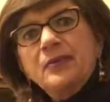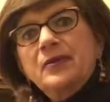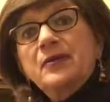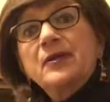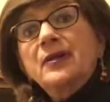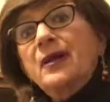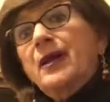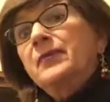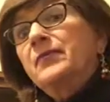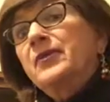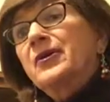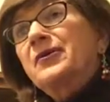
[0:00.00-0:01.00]
But
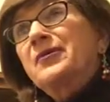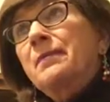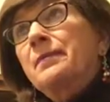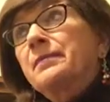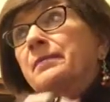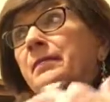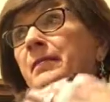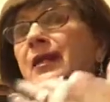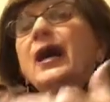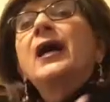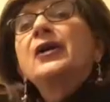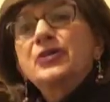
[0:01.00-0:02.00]
yeah,
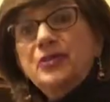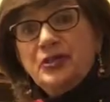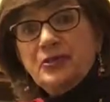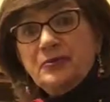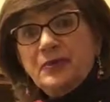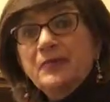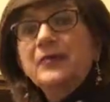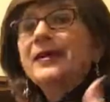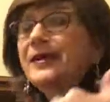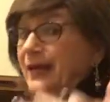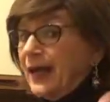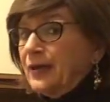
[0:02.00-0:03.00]
excuse me,
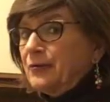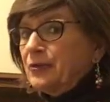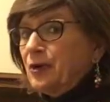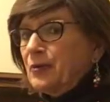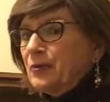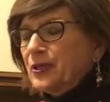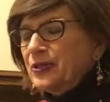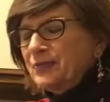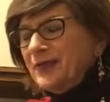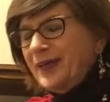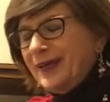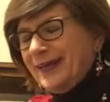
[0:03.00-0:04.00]
I don't talk
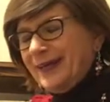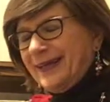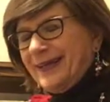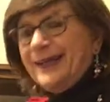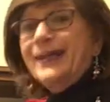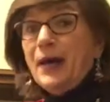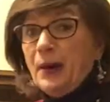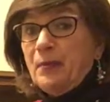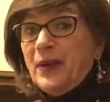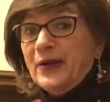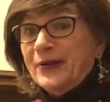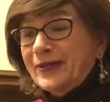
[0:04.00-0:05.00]
much,
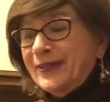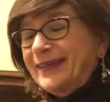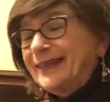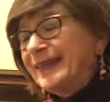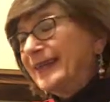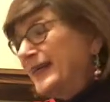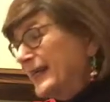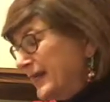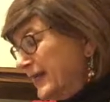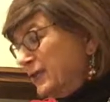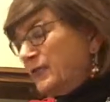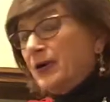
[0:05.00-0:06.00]
apparently.
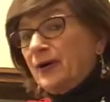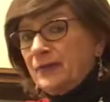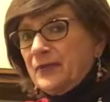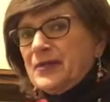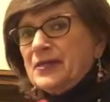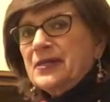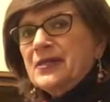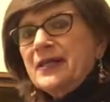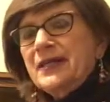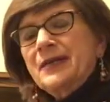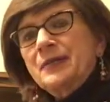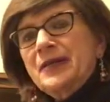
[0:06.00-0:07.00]
Well, this is the
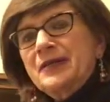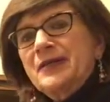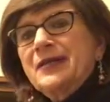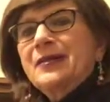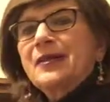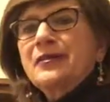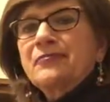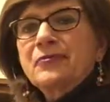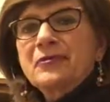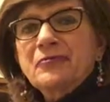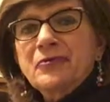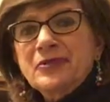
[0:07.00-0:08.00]
second time. I didn't like the
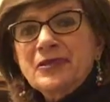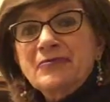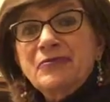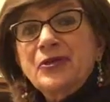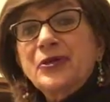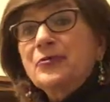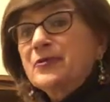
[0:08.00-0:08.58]
first version of this video.